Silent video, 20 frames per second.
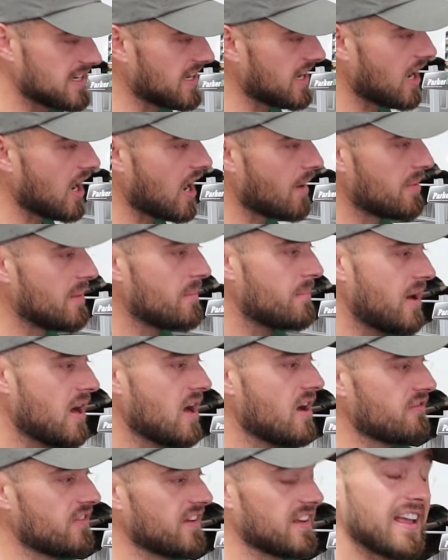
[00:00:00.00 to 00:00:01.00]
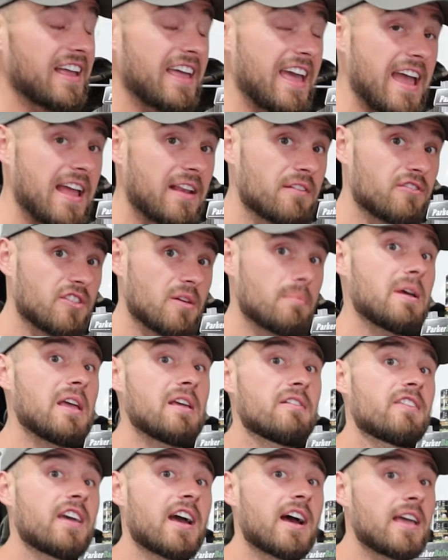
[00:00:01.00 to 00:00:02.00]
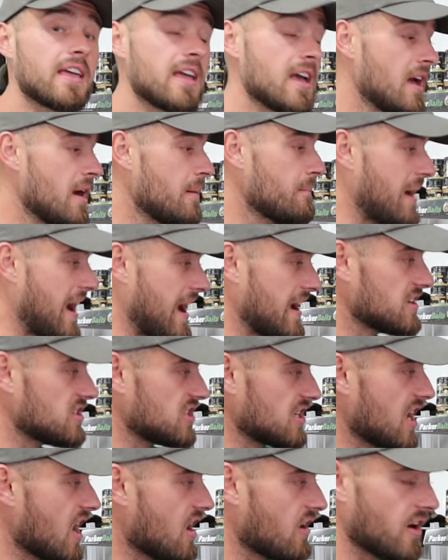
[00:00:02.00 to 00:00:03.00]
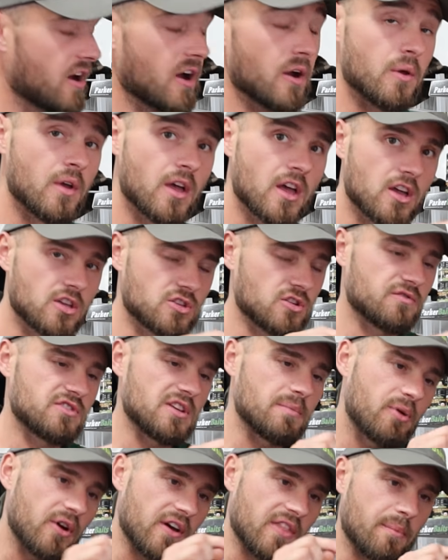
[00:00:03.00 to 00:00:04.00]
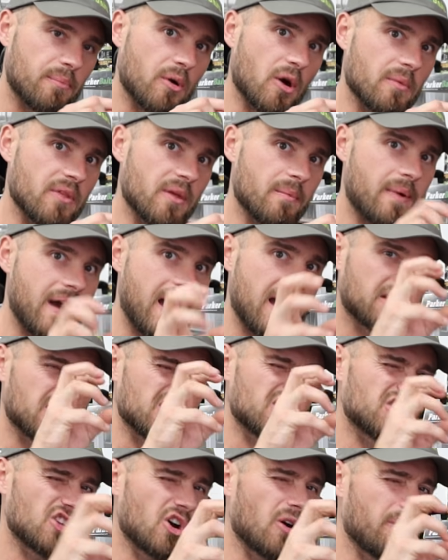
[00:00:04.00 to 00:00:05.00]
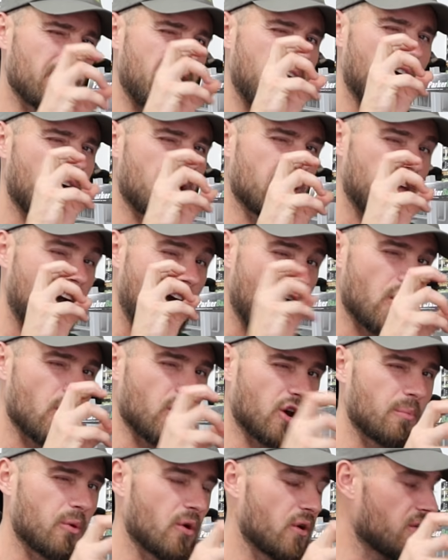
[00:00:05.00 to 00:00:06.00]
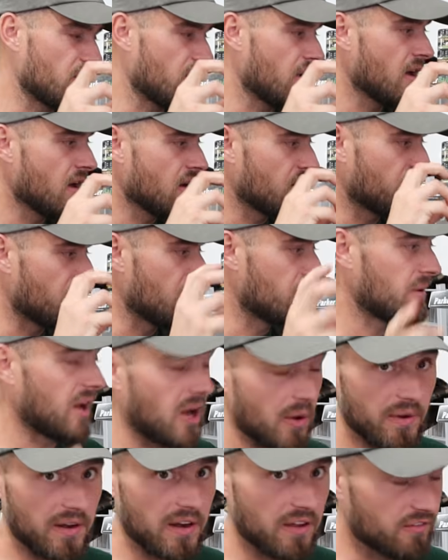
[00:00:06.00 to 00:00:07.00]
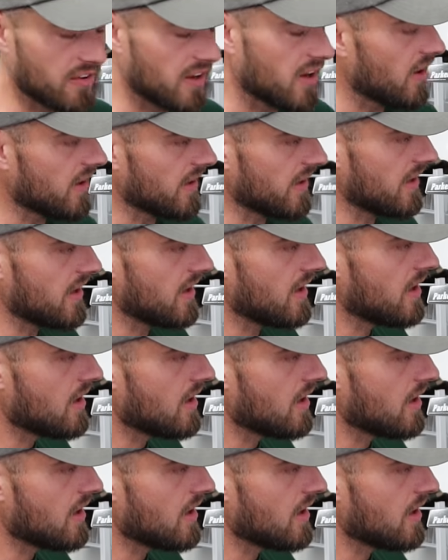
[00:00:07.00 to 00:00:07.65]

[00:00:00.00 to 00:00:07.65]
to carp and perfect again for the PVA bag scenario. So obviously put at the bottom of the bag to stop that hook point from blowing, if you like.